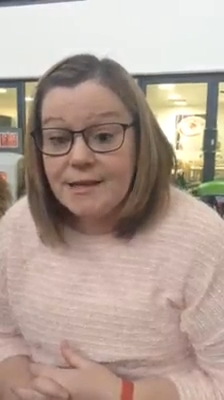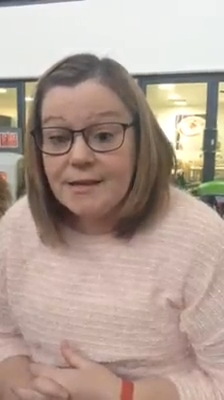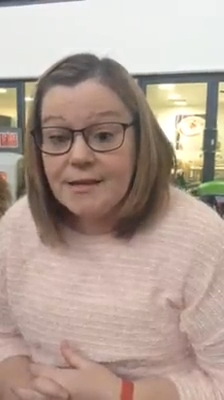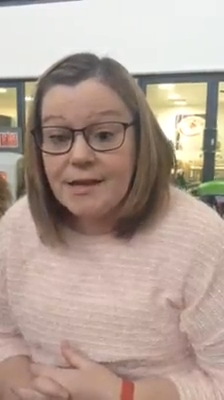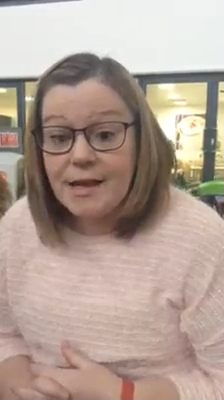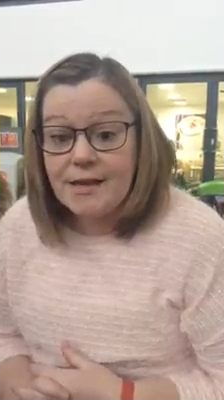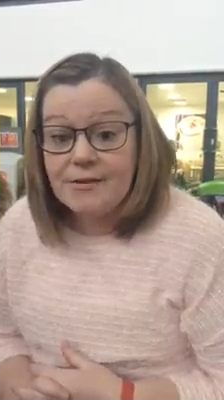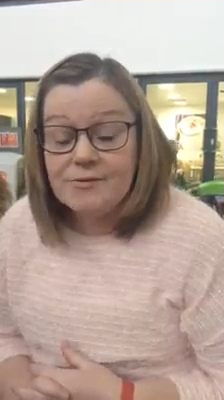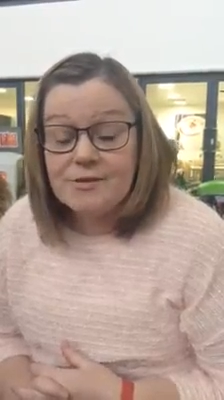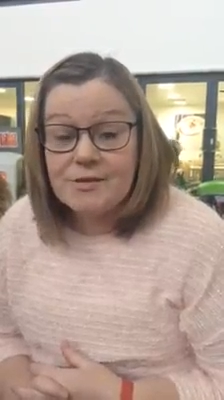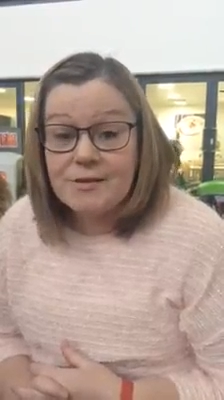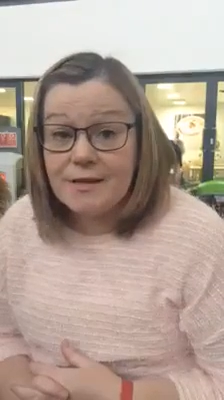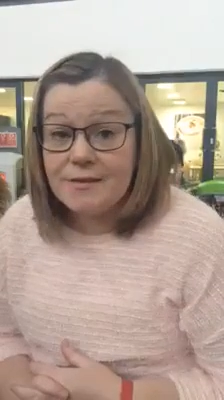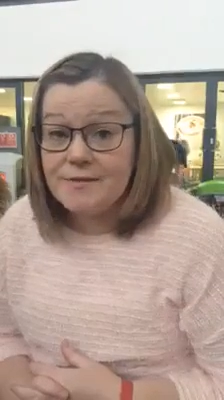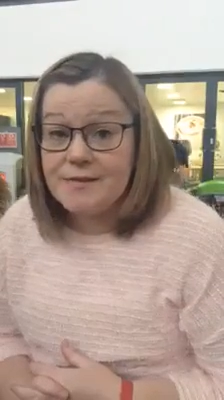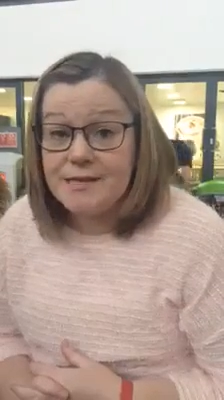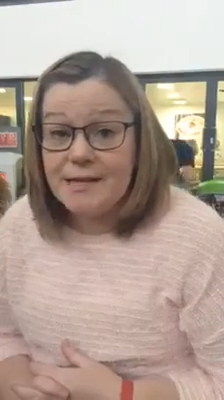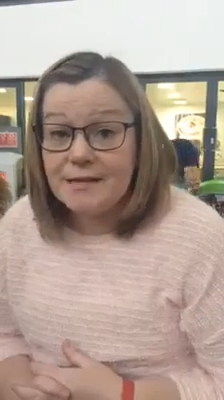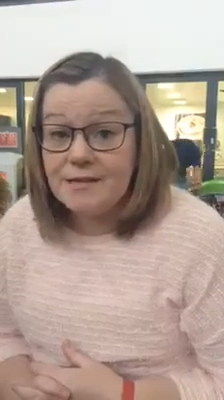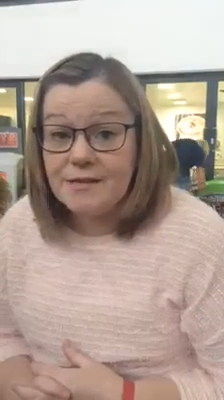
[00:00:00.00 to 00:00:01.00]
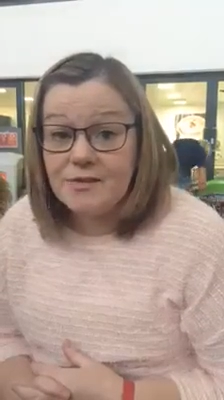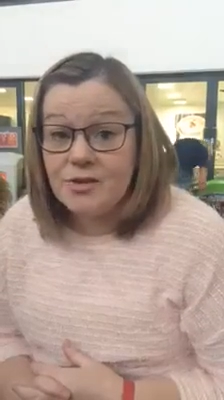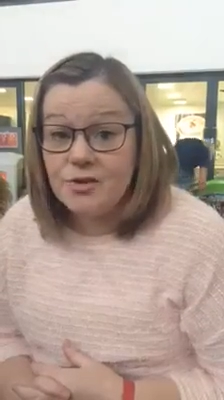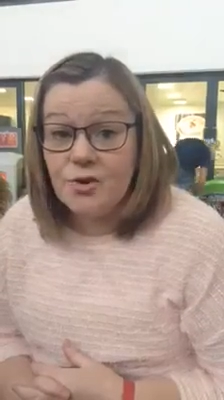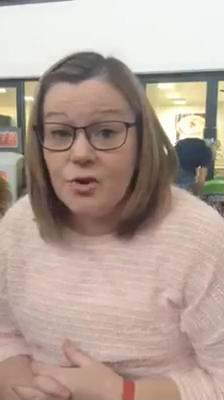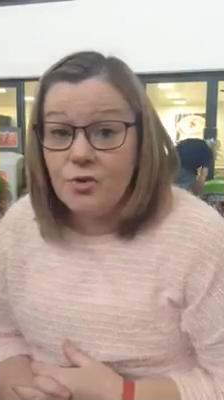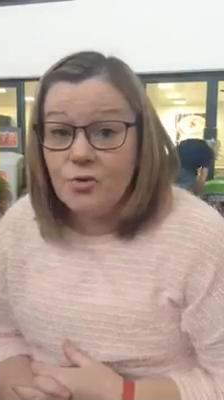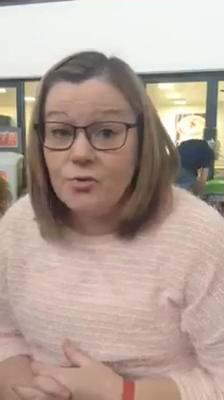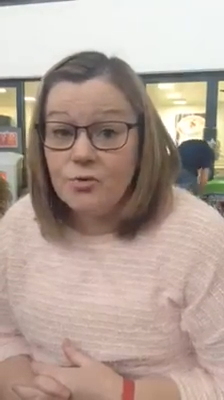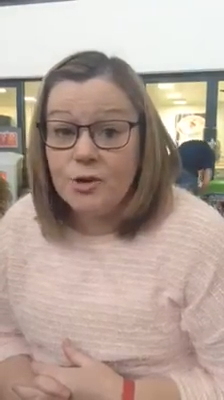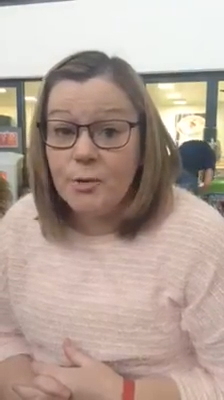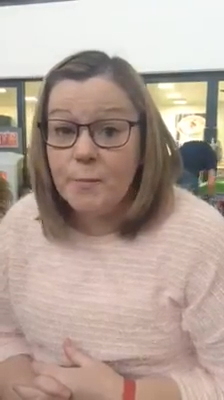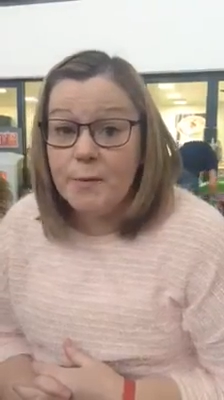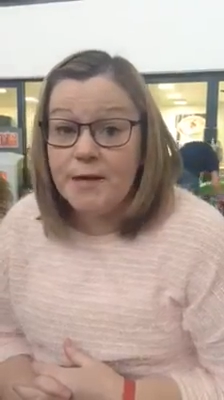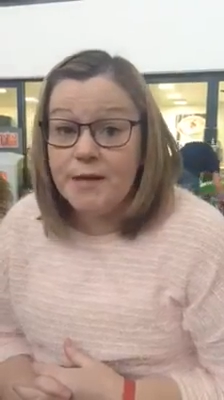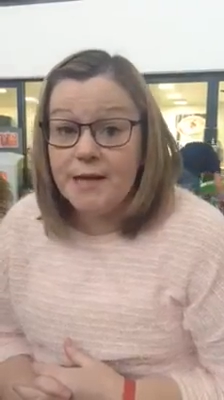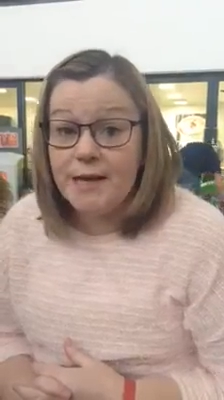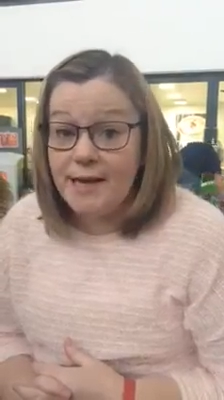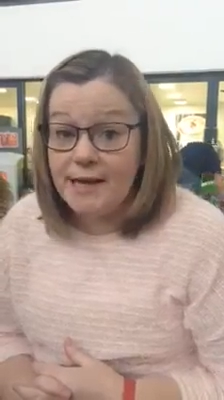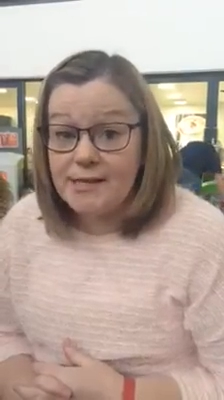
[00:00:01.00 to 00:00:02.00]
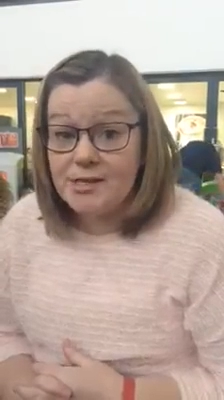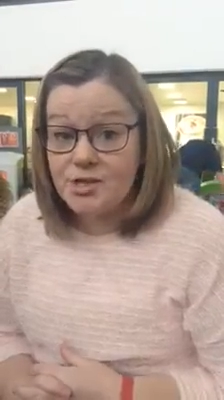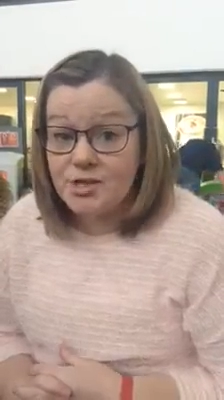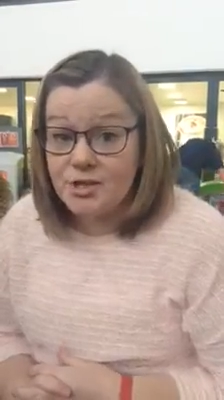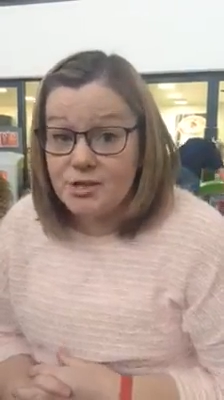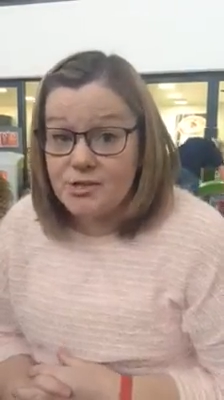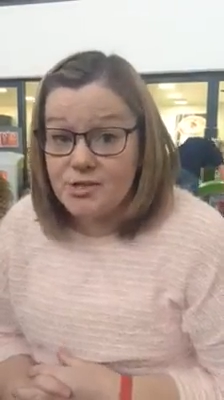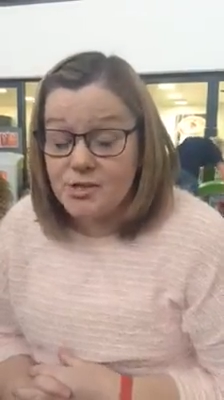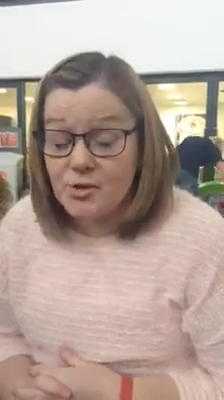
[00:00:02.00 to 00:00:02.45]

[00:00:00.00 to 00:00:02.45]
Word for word: the council have said that they're not going to pay the extra.